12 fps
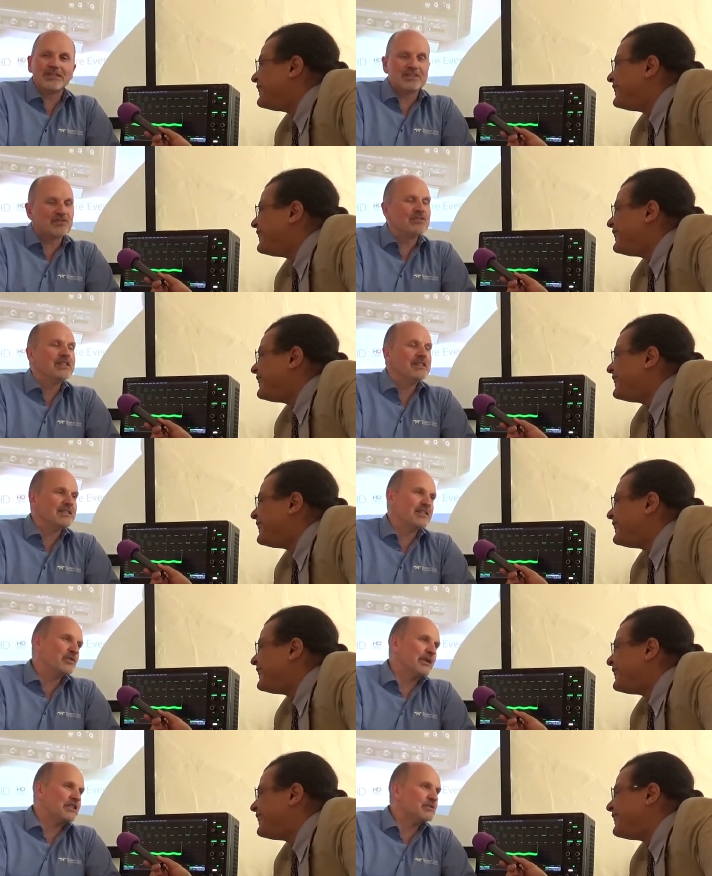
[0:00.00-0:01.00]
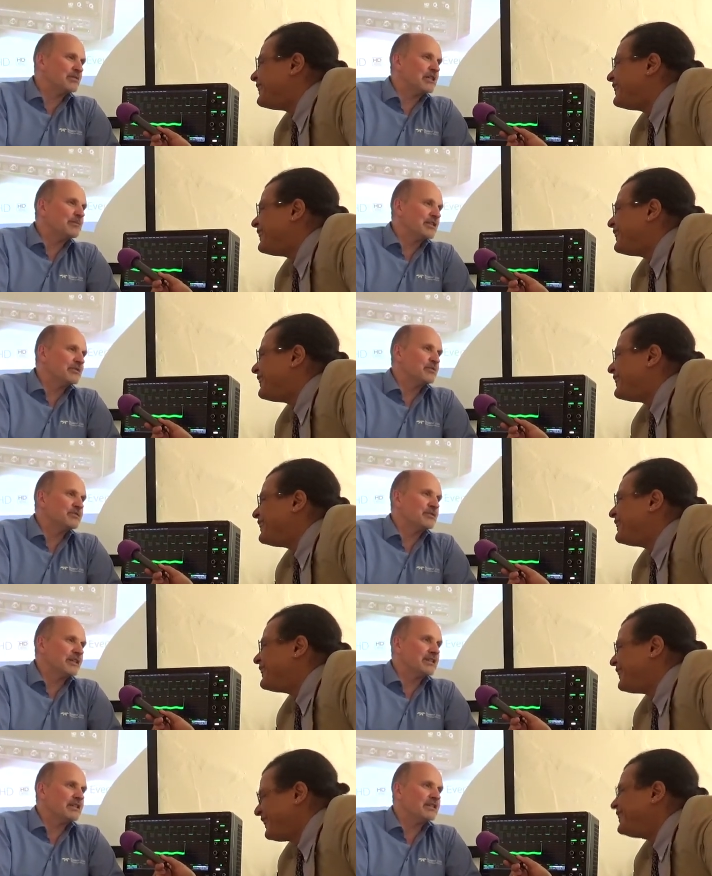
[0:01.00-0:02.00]
Speaker 1: it's really a quantum leap that we've
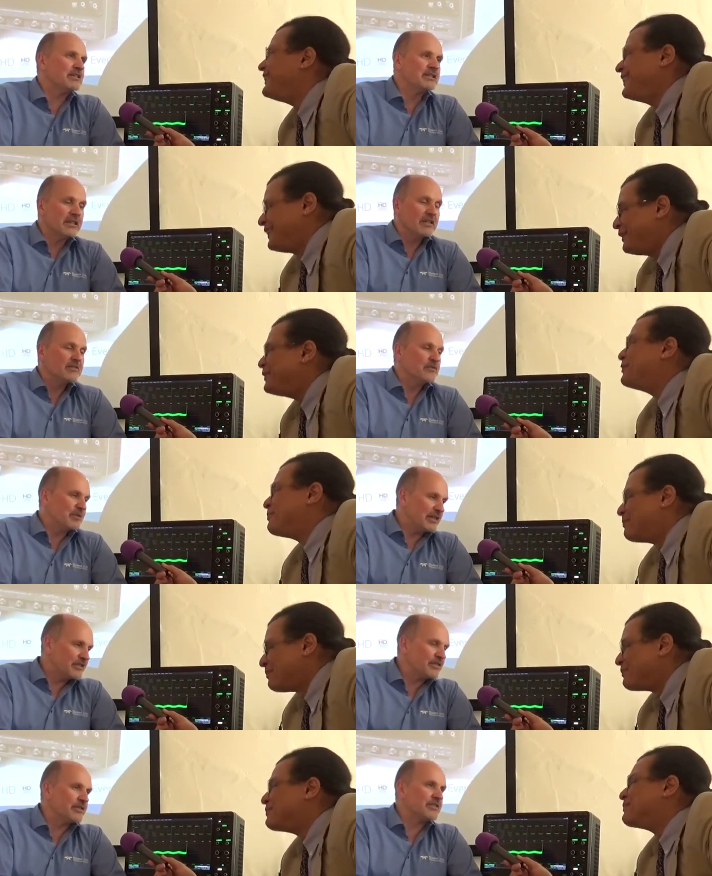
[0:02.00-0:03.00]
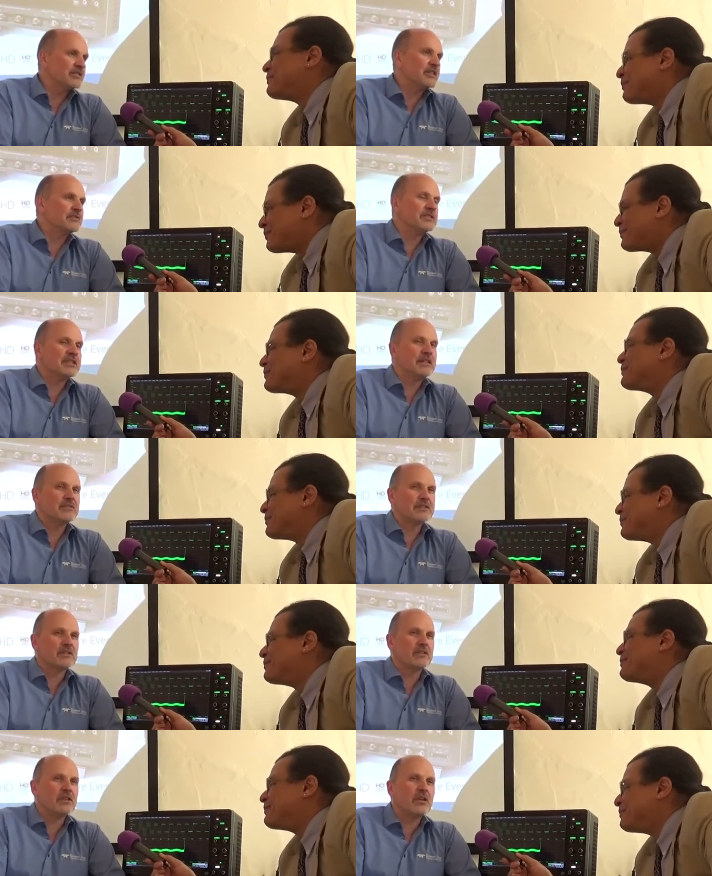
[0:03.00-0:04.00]
done here from the internal stuff and gives us a
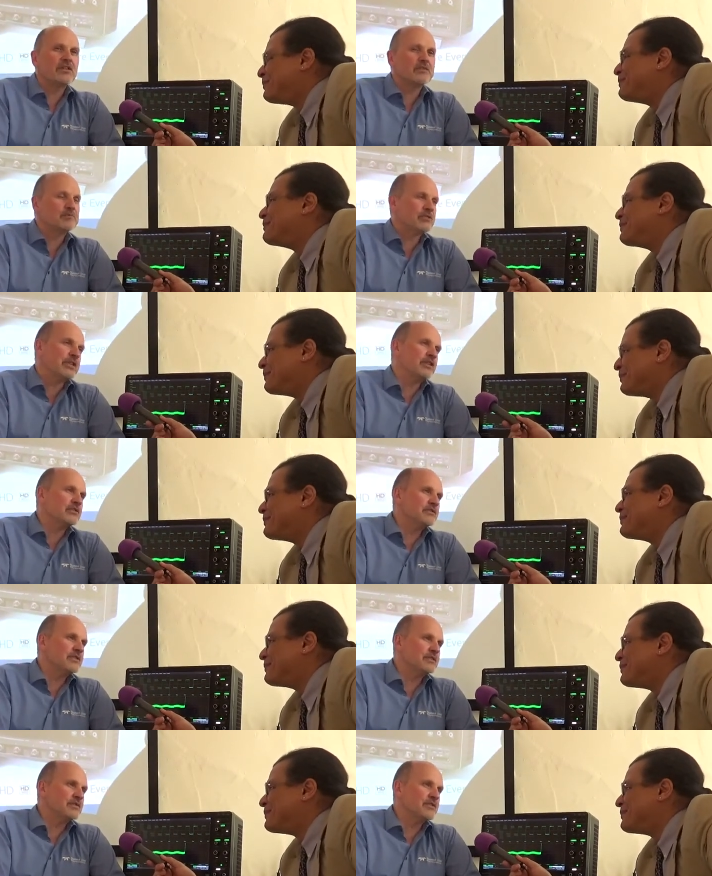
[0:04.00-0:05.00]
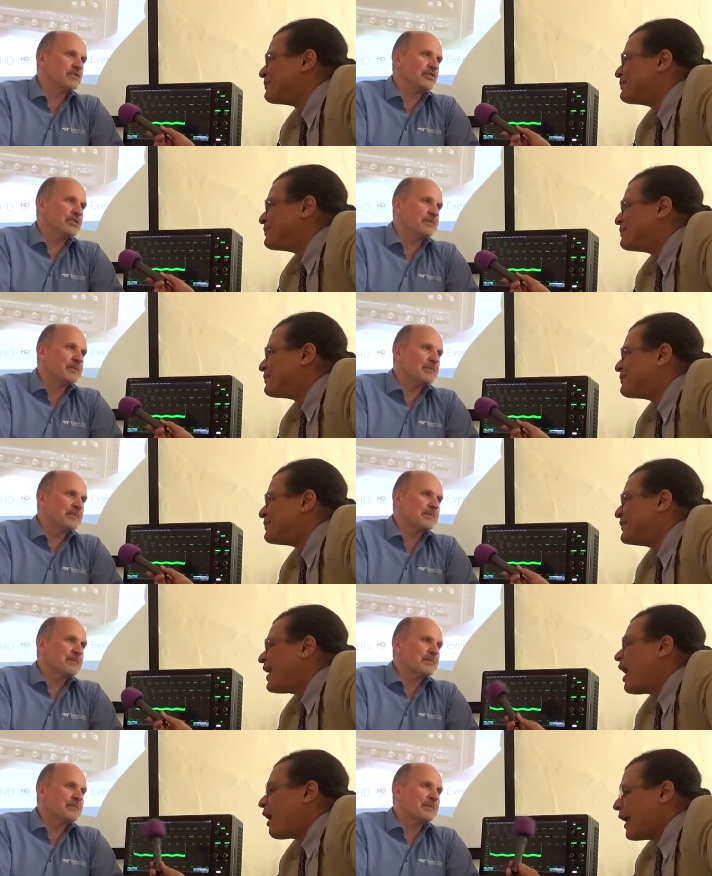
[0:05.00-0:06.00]
lot of potential for the future.
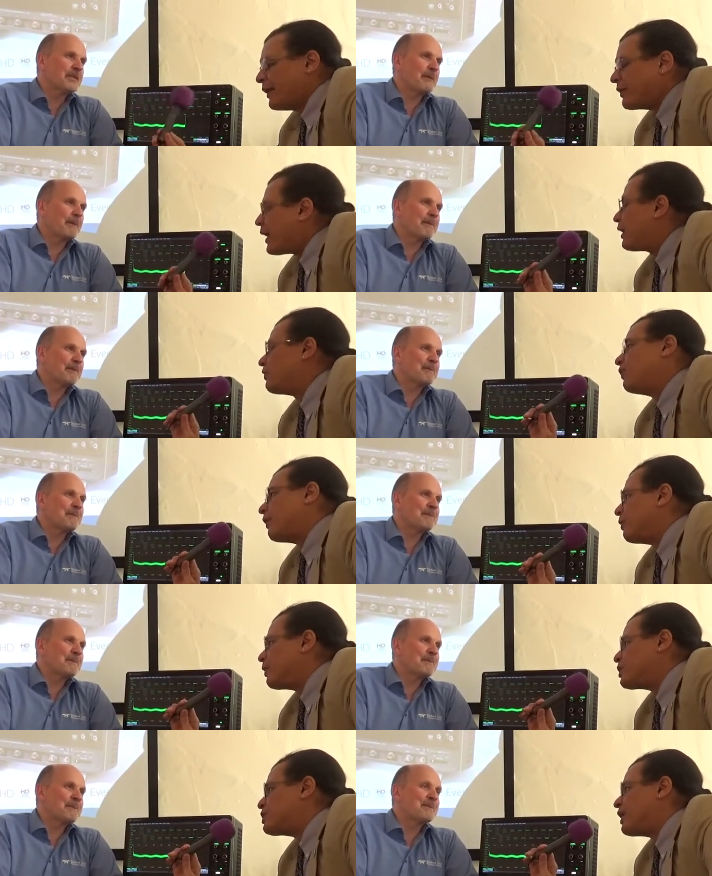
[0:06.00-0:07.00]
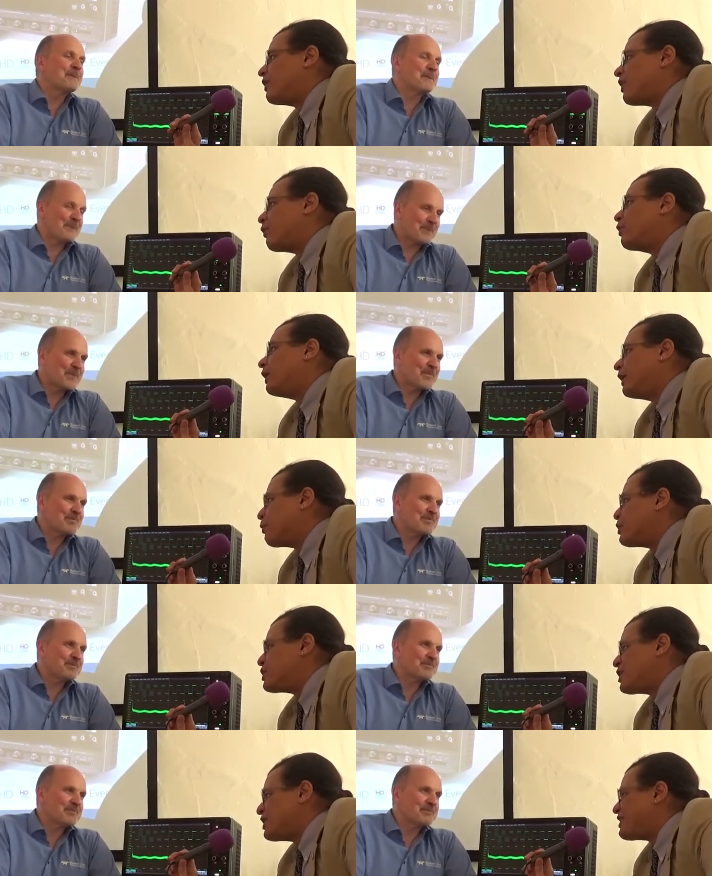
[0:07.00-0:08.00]
Speaker 2: Hey, thanks very much, Jens. I really
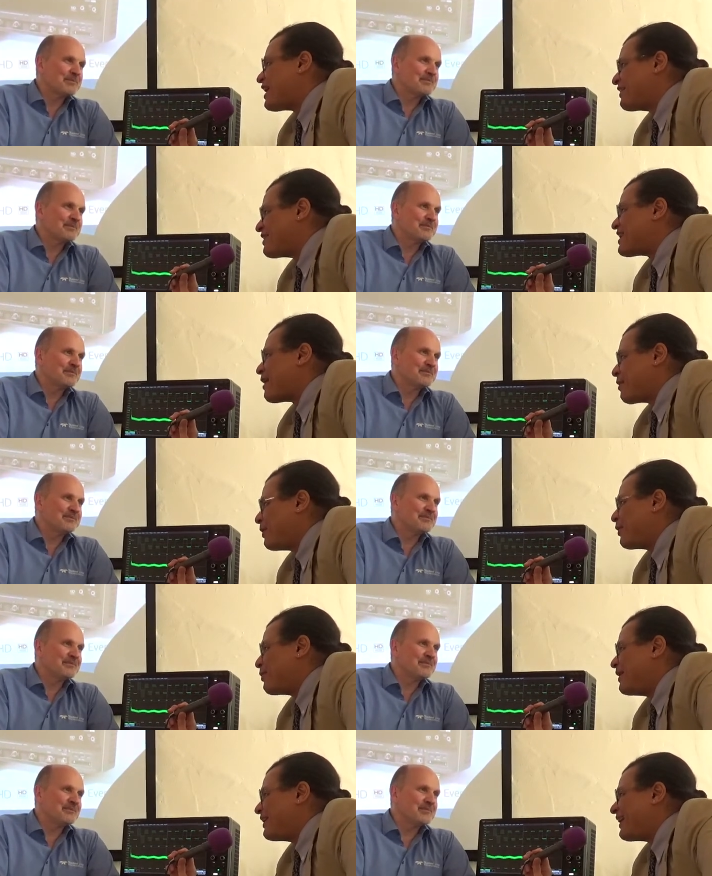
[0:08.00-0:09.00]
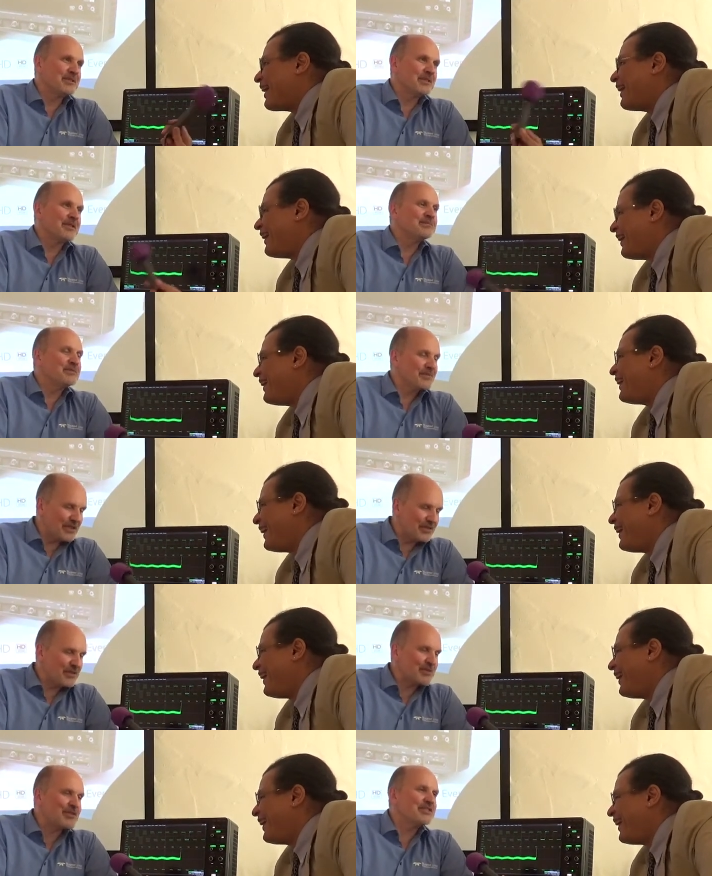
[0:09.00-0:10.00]
appreciate you taking the time to be with me today. Thank you
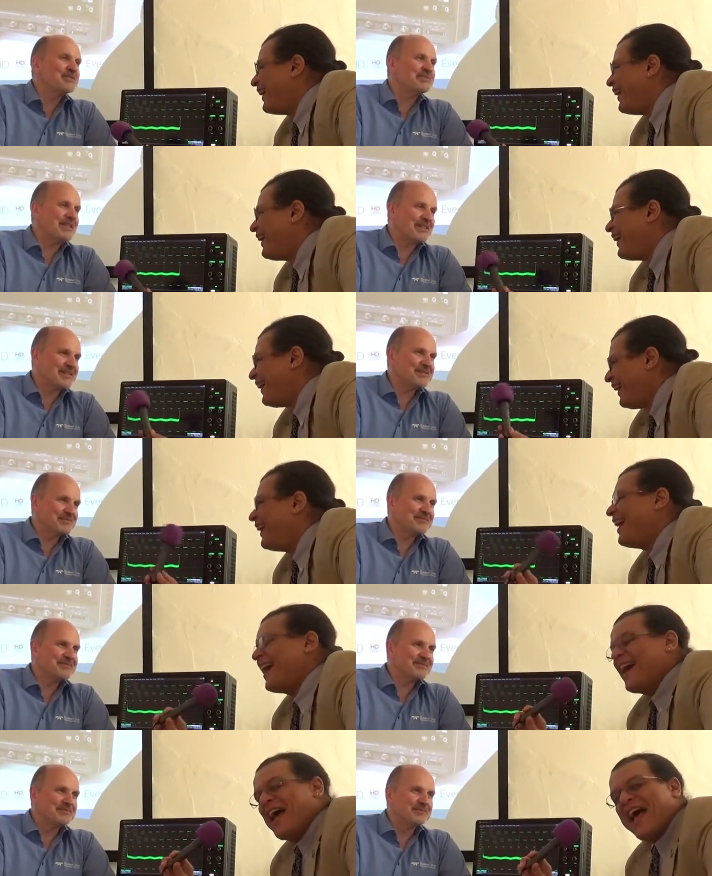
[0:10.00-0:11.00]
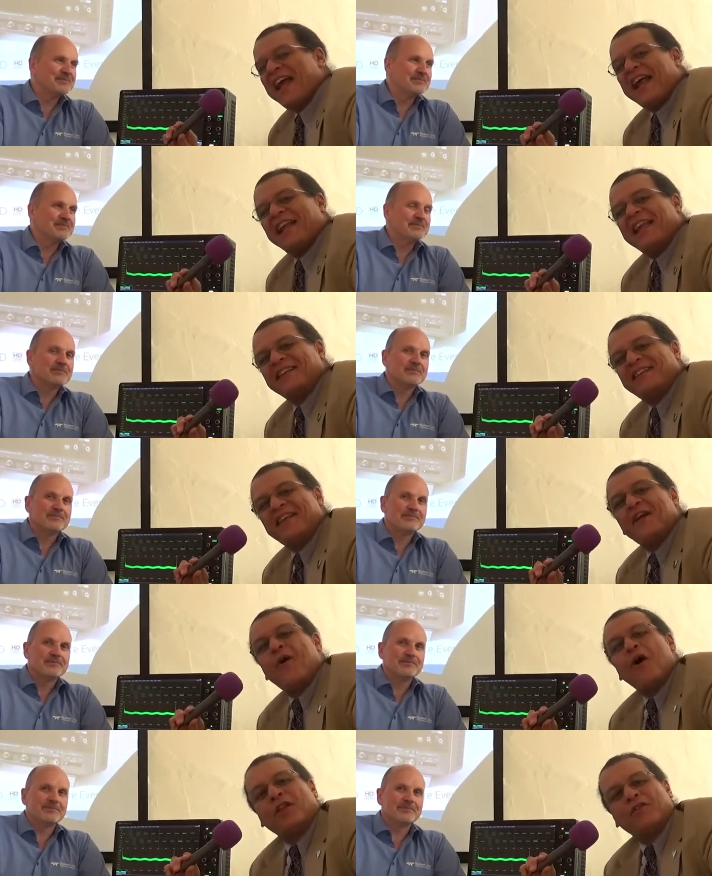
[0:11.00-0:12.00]
very much. And I'd like to thank all